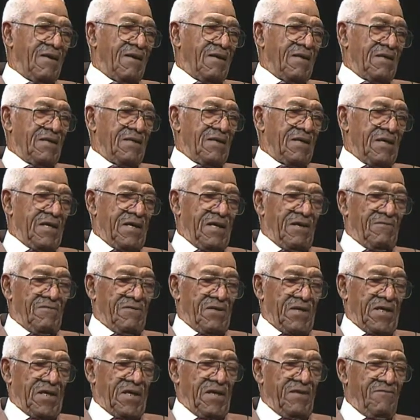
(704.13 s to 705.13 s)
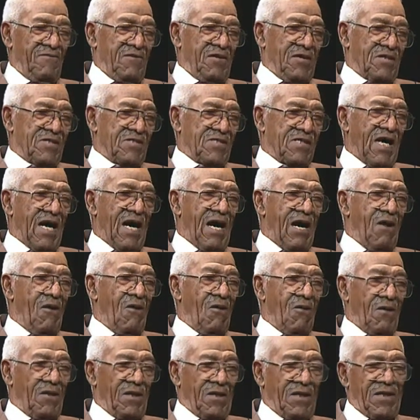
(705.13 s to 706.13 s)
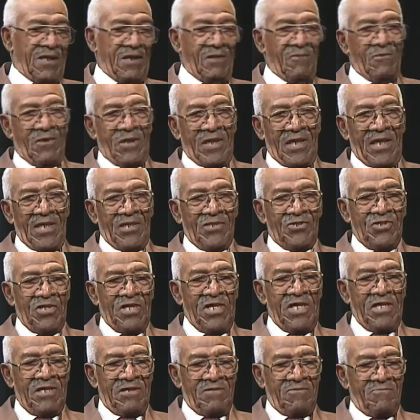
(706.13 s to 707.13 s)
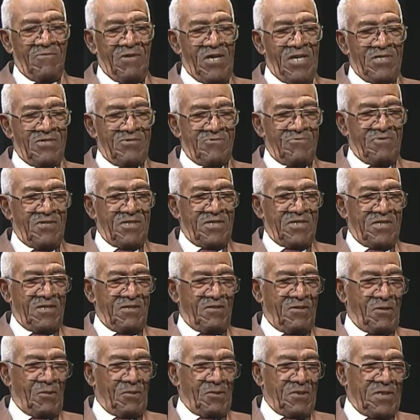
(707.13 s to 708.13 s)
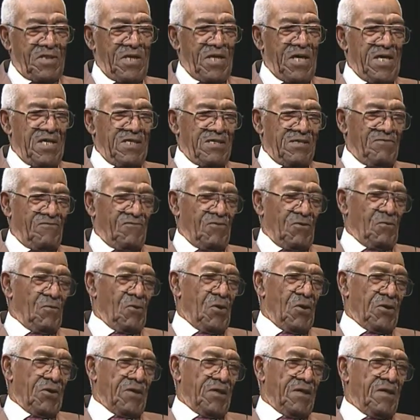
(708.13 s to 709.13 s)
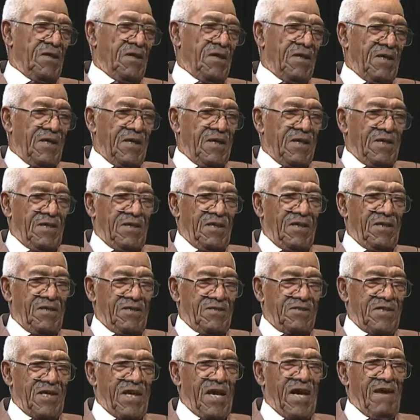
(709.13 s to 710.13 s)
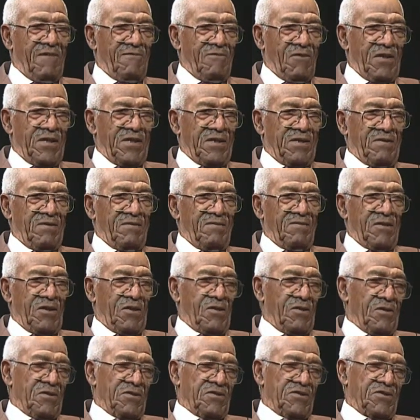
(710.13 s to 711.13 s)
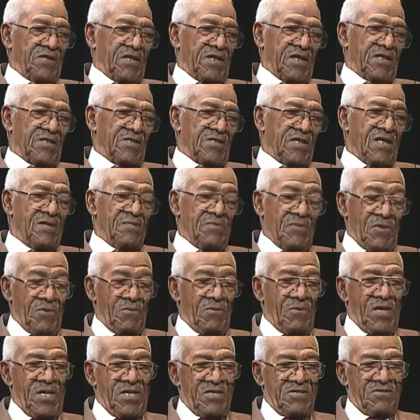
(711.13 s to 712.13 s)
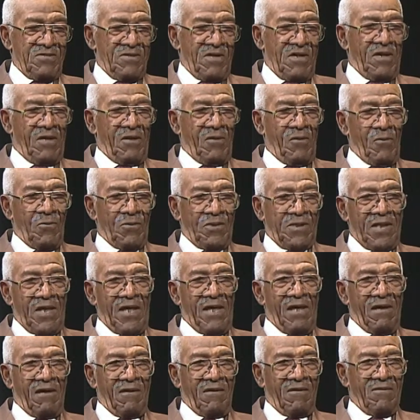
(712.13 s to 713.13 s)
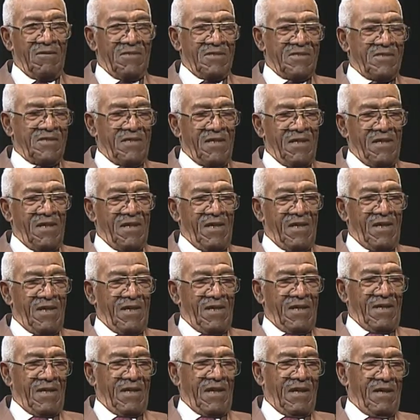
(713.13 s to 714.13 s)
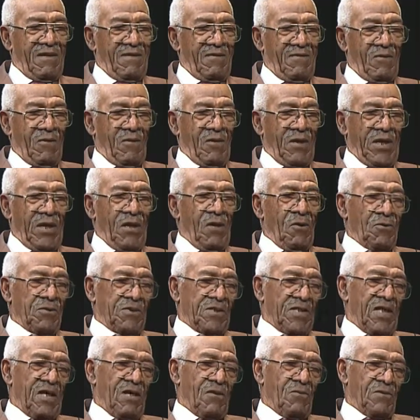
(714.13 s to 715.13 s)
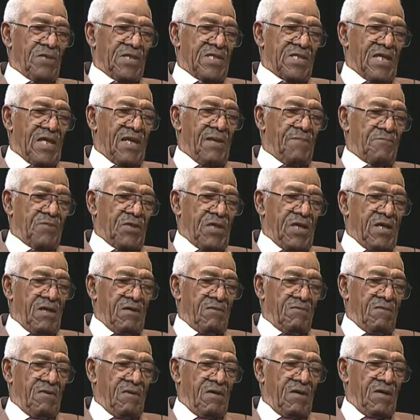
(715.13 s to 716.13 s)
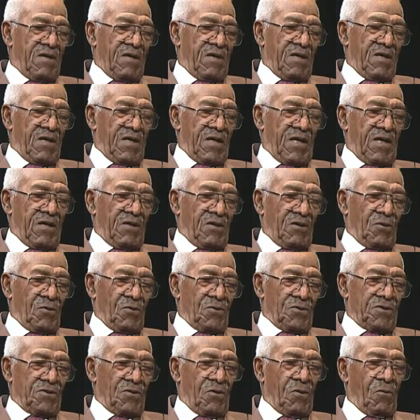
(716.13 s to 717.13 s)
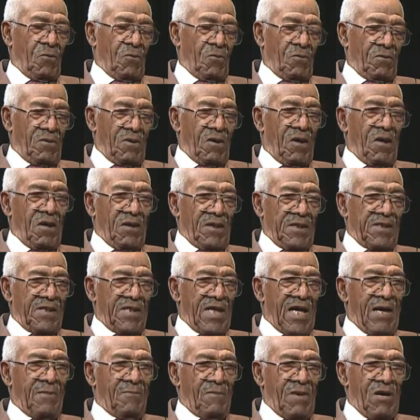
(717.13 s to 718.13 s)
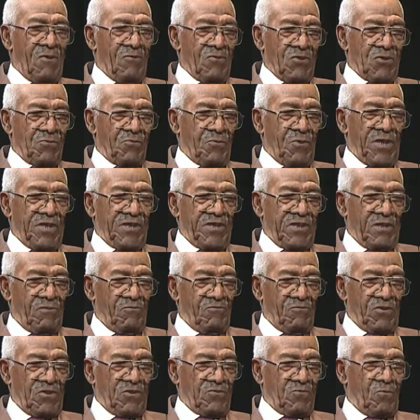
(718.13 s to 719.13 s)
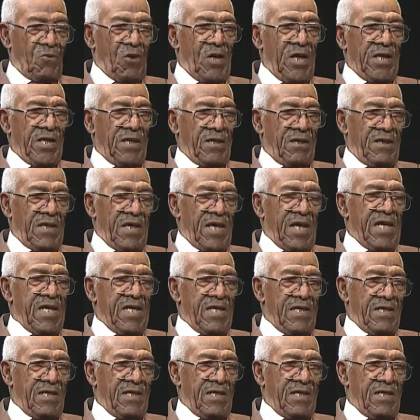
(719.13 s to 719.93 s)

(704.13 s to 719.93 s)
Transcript: you give you a towel, and they wouldn't let you eat in restaurants in those days. If you wanted to you couldn't sleep in a hotel, because the only hotel we slept in those all the time I was with them was one night